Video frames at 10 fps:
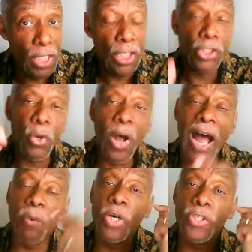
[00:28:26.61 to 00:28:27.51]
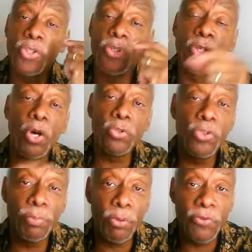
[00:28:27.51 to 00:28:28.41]
So I want you to go to
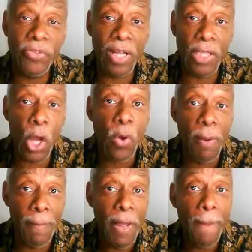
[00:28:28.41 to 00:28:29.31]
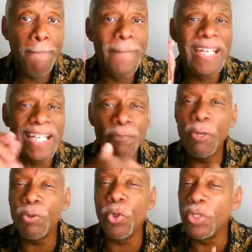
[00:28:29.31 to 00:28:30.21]
the pool of Siloam, because
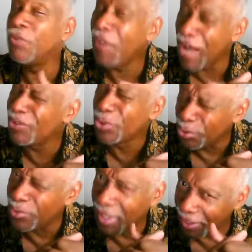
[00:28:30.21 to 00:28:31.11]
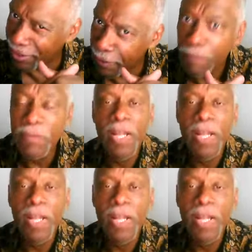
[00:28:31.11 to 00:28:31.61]
people are going to follow you there.